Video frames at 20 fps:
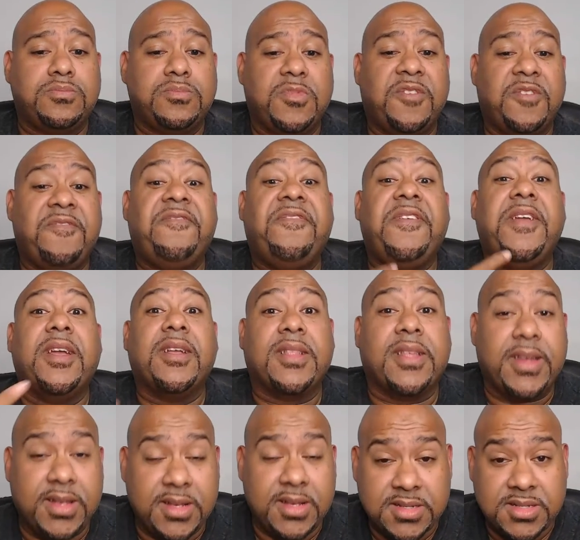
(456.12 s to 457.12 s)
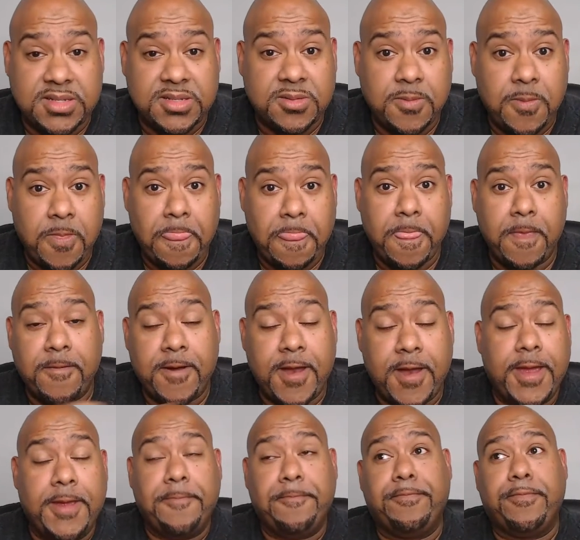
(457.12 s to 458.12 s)
feelings,
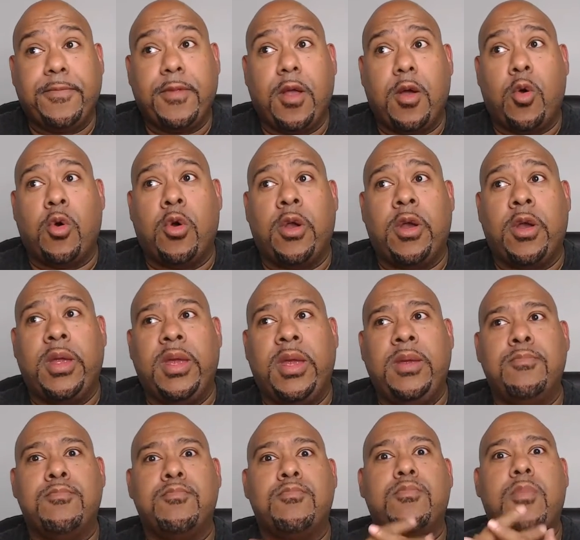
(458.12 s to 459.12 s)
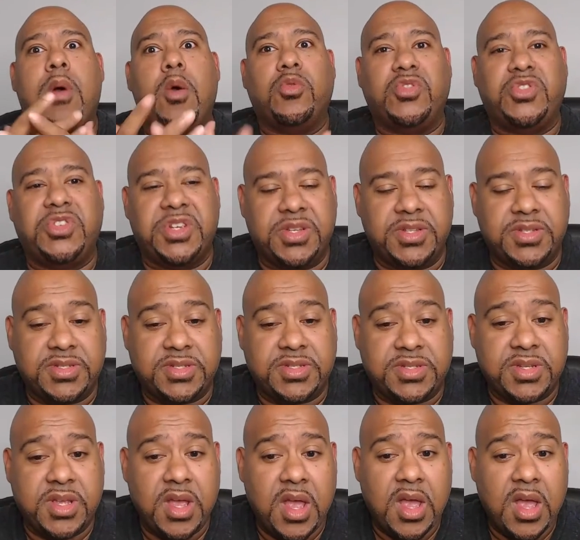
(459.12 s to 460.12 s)
right? Or
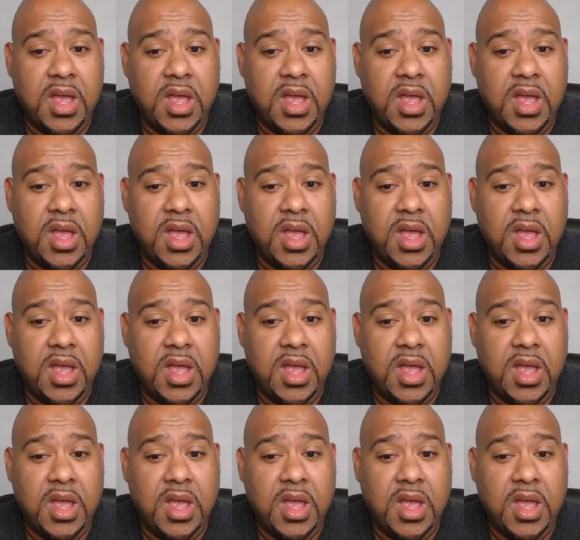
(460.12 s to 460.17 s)
emotions.